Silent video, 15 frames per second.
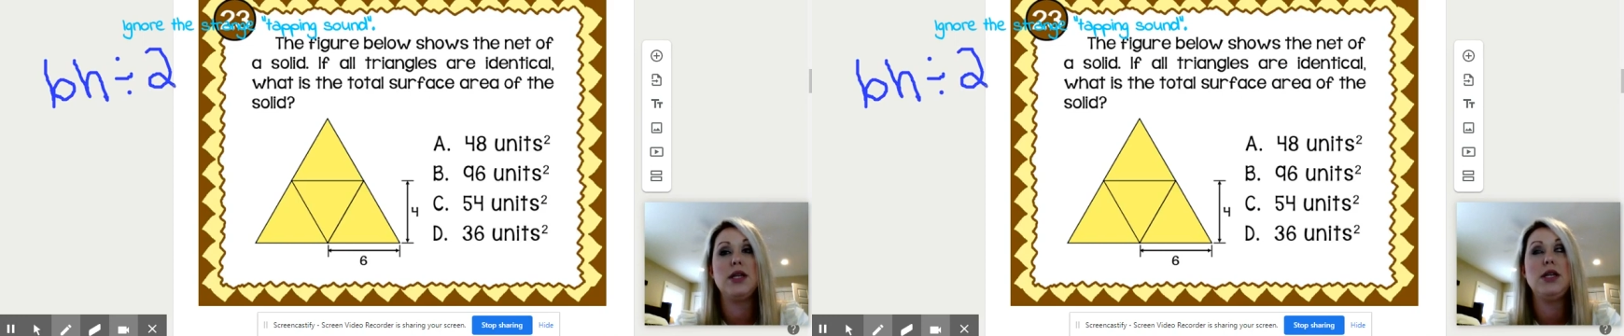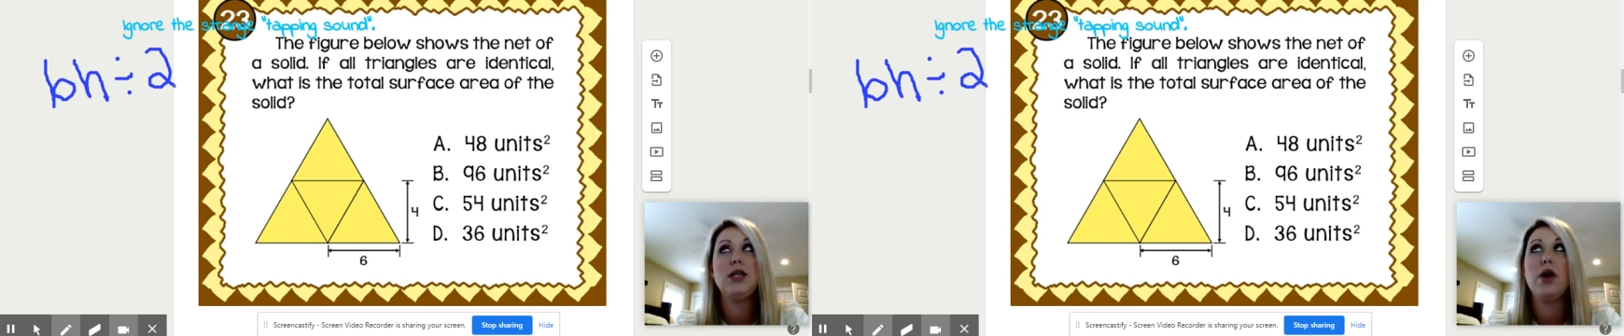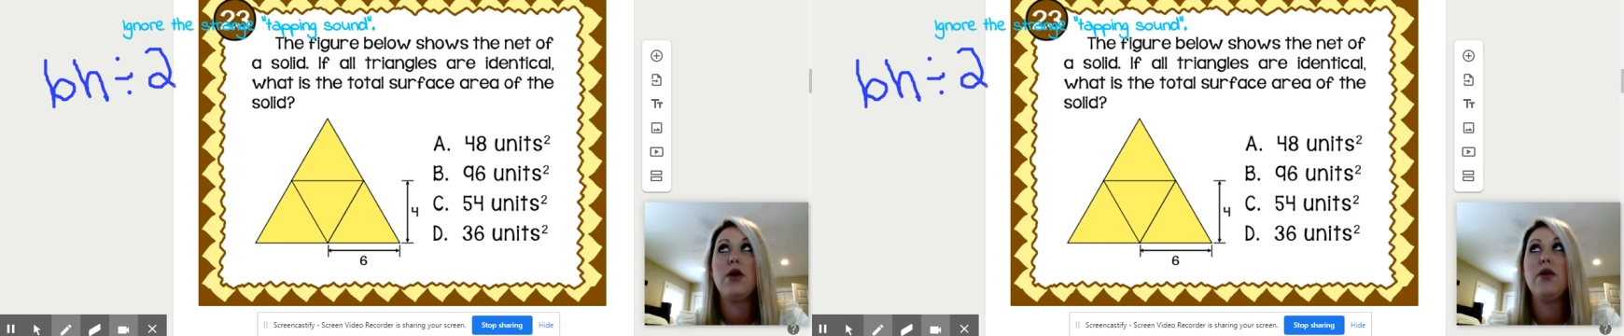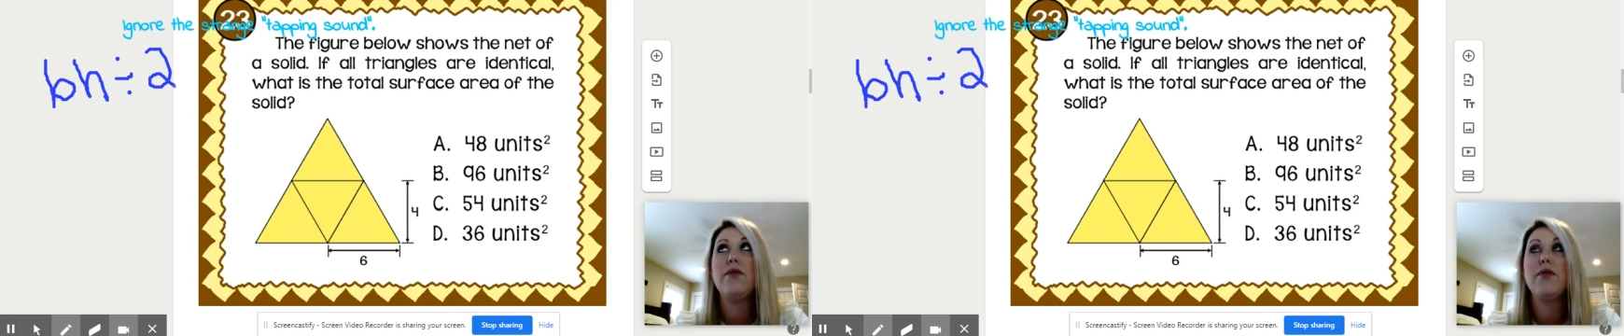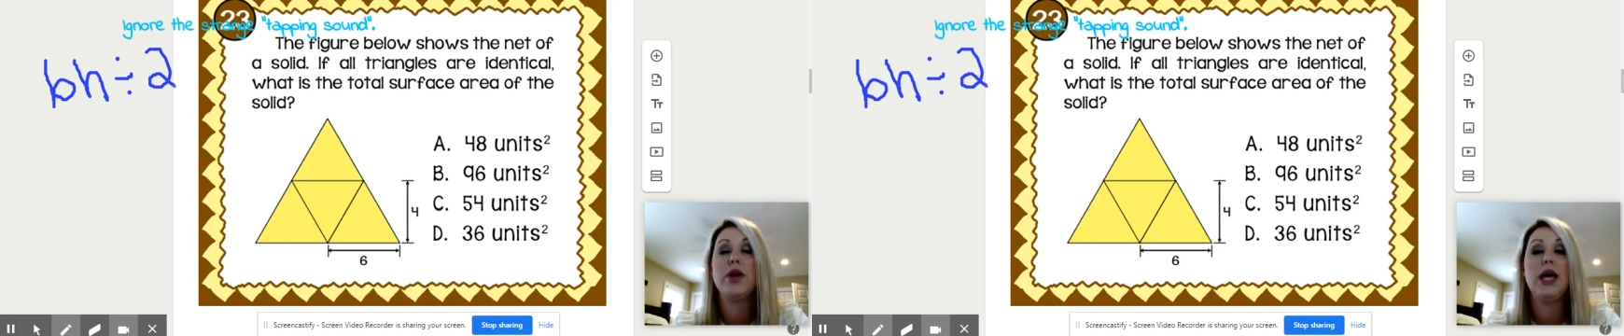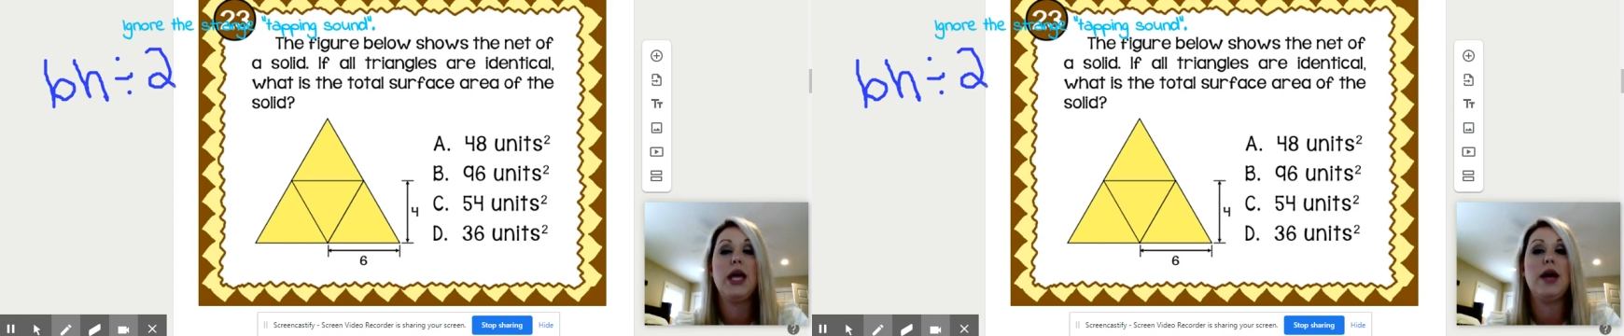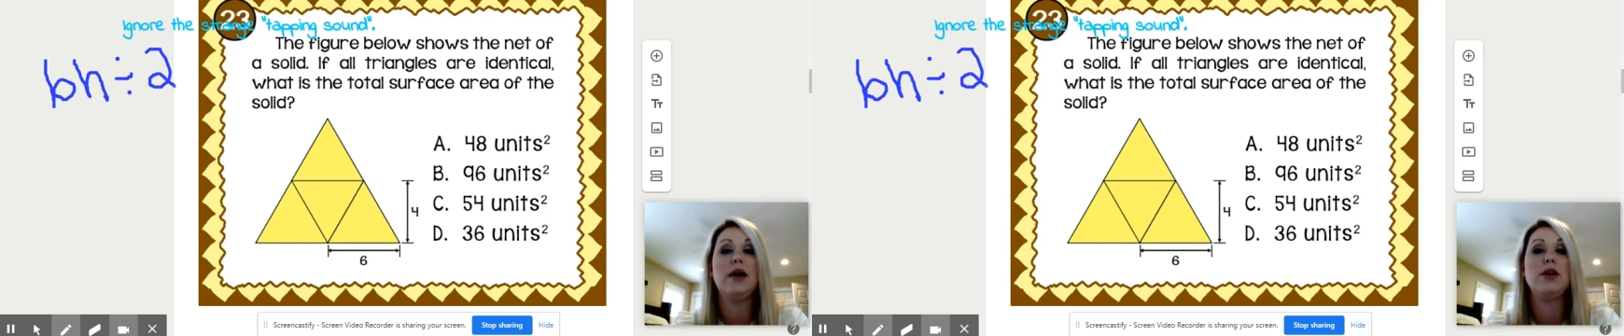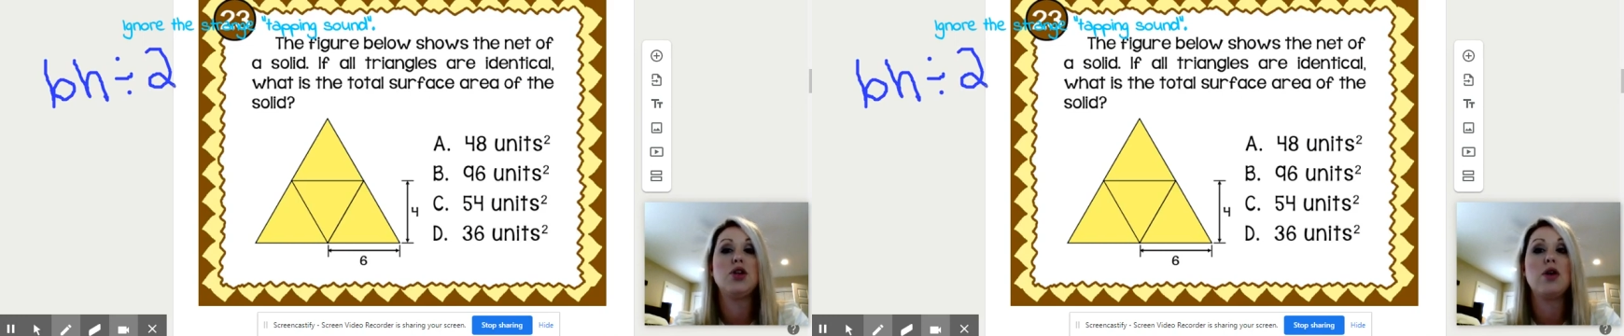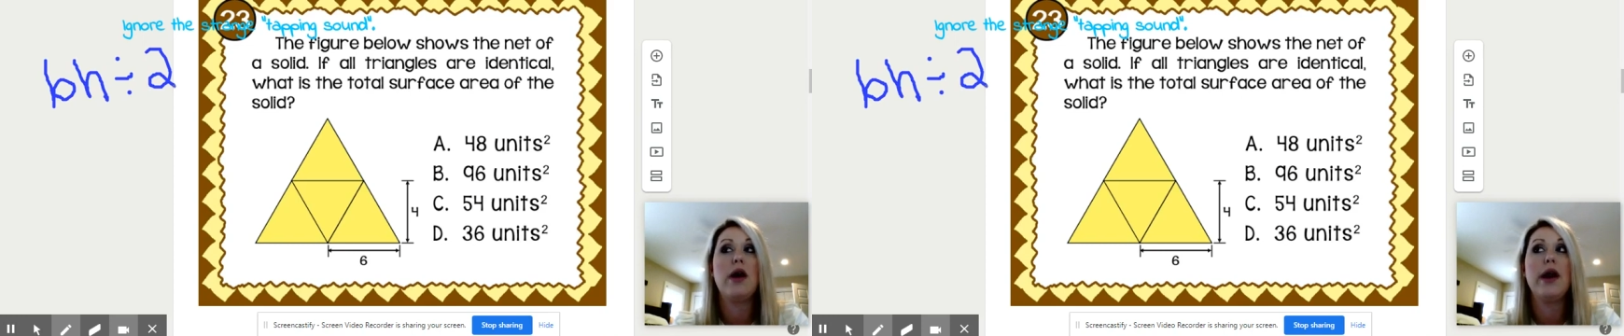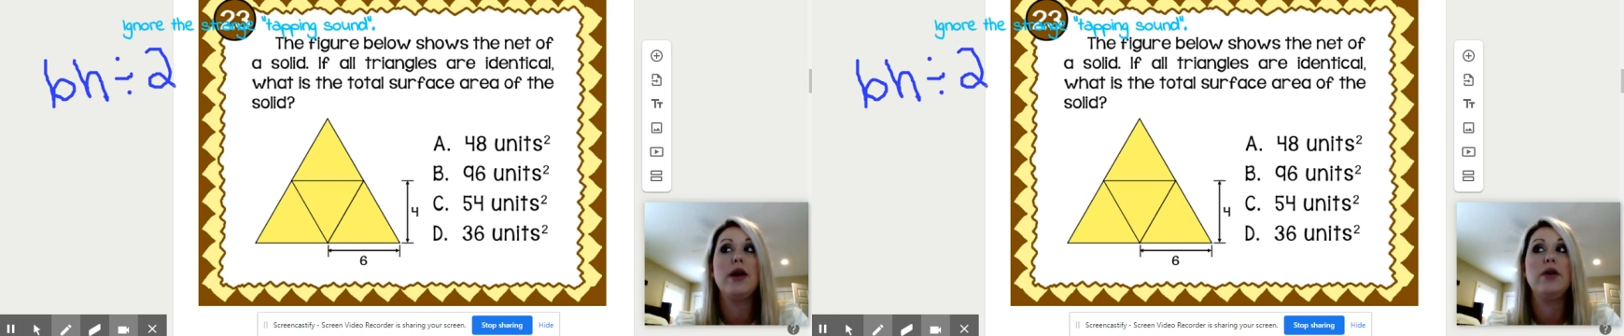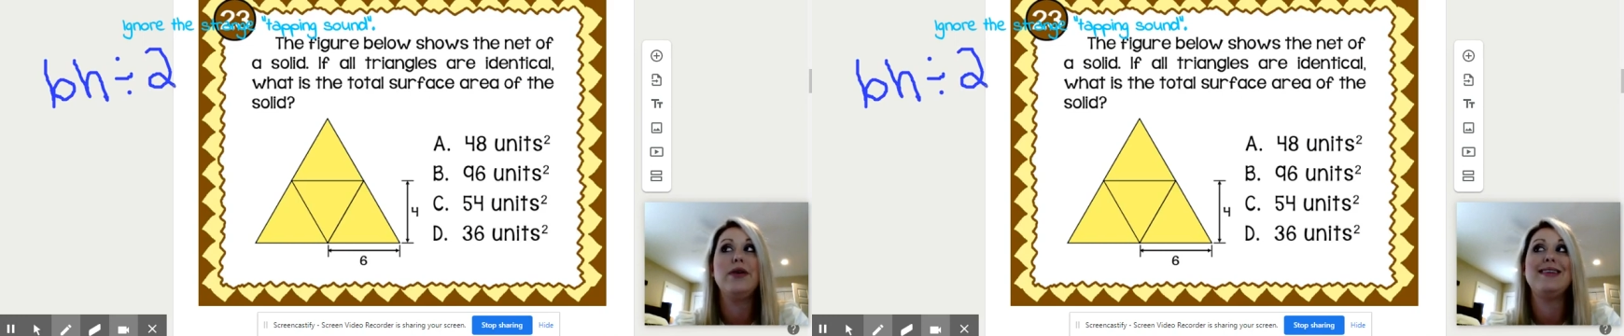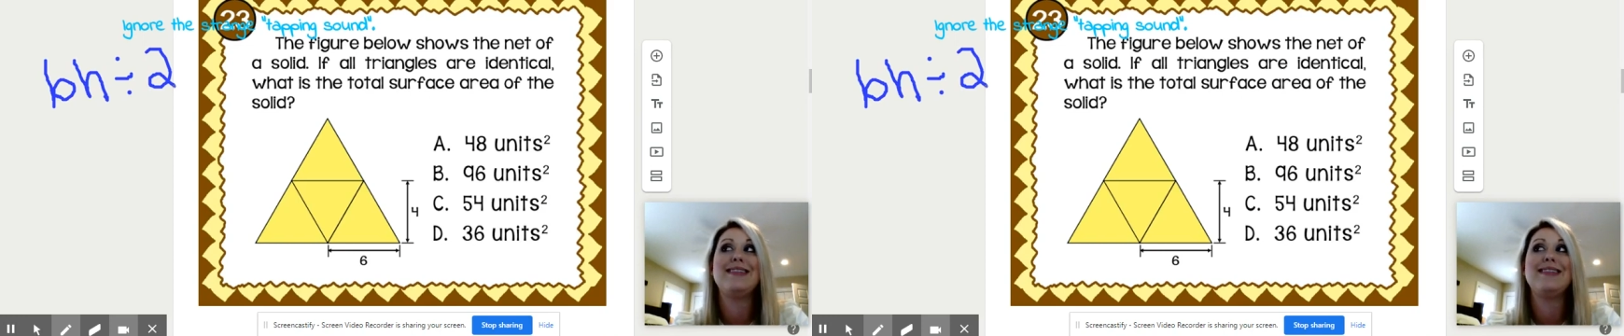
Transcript: Don't forget, a triangle is